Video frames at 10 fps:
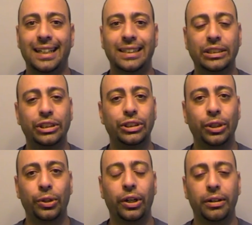
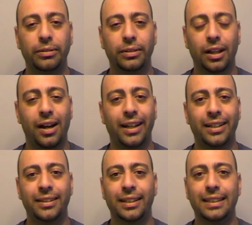Snow
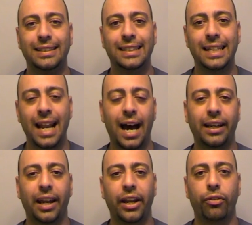Lion is not
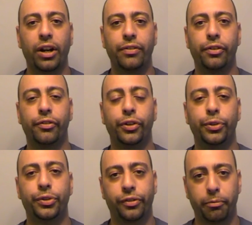getting rave
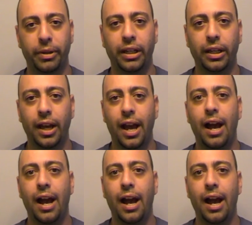reviews from me.